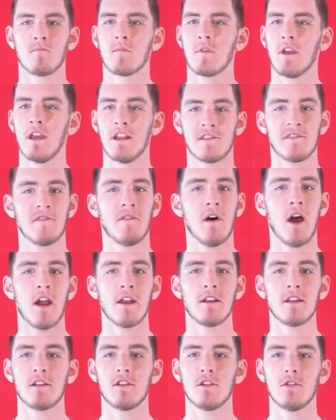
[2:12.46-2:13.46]
It's
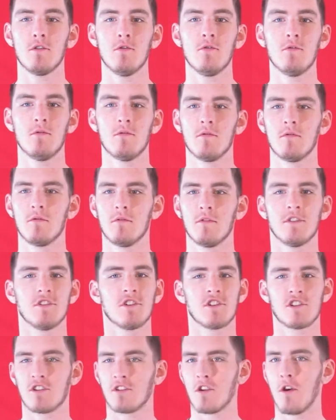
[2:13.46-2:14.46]
fine to do,
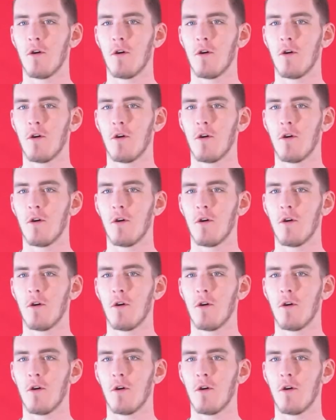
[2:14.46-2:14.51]
just